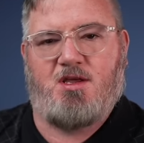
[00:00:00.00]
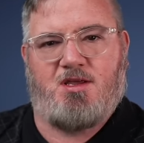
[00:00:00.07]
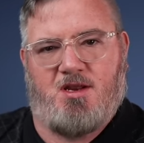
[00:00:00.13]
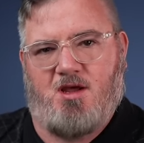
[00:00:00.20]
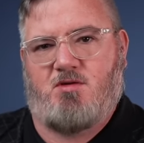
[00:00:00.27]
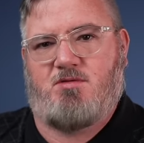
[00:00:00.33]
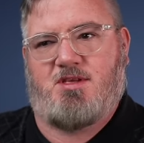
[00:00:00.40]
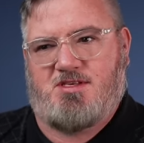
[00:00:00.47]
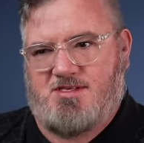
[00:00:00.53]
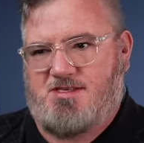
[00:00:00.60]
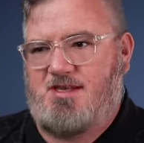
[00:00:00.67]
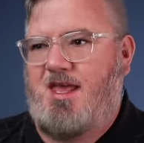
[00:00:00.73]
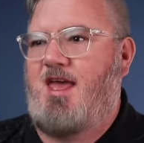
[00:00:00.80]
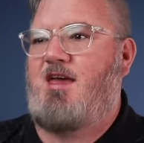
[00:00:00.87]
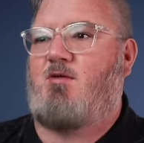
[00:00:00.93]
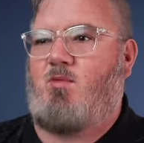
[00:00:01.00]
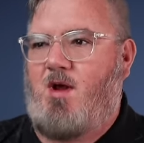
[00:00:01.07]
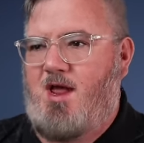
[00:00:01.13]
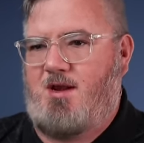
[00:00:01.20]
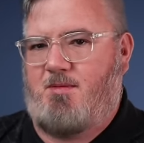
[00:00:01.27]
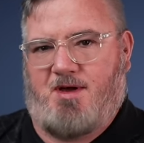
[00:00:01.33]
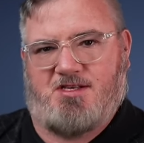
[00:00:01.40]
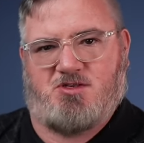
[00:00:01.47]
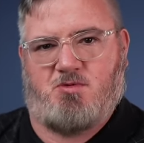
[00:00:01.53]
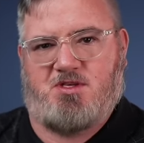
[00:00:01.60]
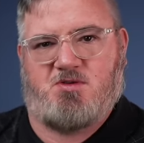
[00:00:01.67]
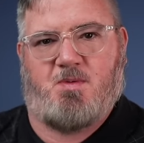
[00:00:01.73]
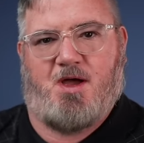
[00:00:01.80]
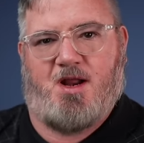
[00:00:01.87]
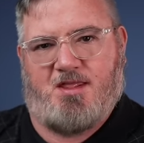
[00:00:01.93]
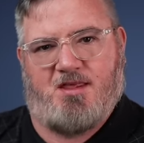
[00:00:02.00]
you know, this hit right in my sweet spot.